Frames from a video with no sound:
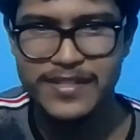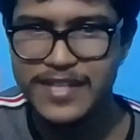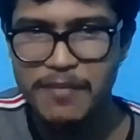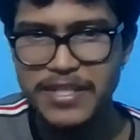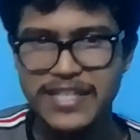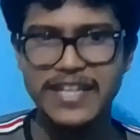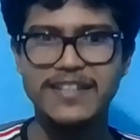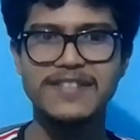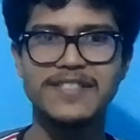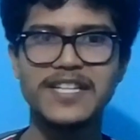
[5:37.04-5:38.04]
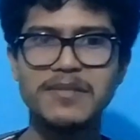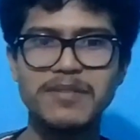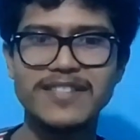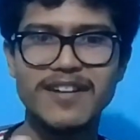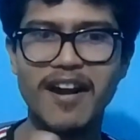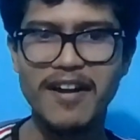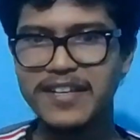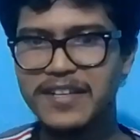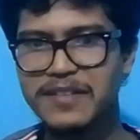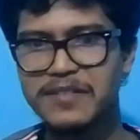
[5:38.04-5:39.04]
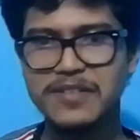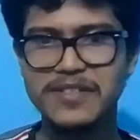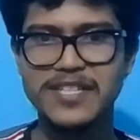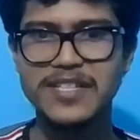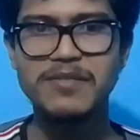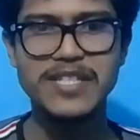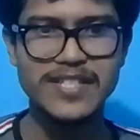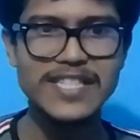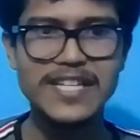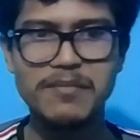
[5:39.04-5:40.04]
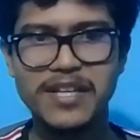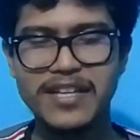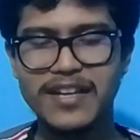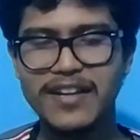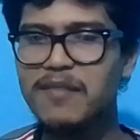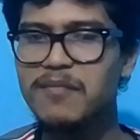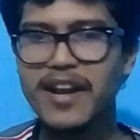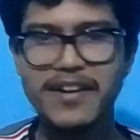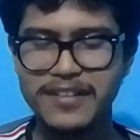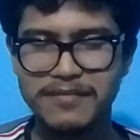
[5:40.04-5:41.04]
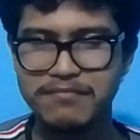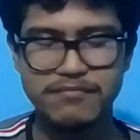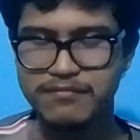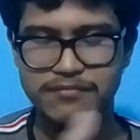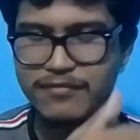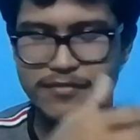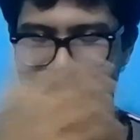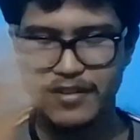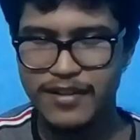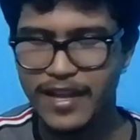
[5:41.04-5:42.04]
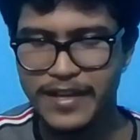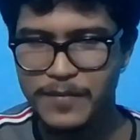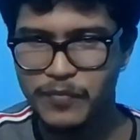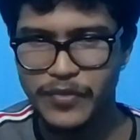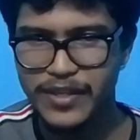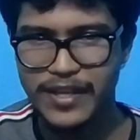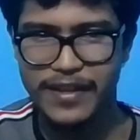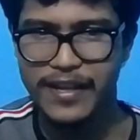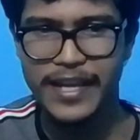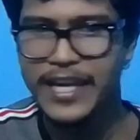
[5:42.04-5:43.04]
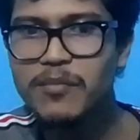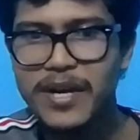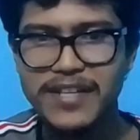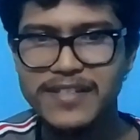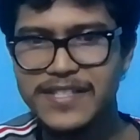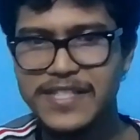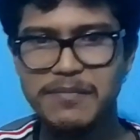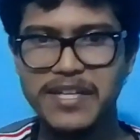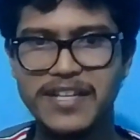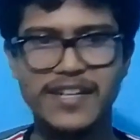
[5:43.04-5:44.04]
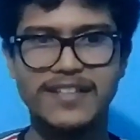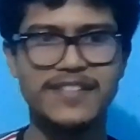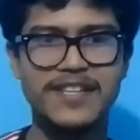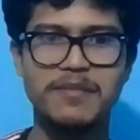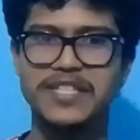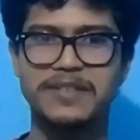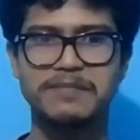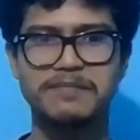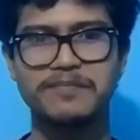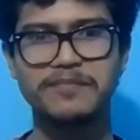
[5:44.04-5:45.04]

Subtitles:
is amazing. ChatGPT is learning. ChatGPT is teaching me, and I'm learning like a human is teaching me. That's amazing.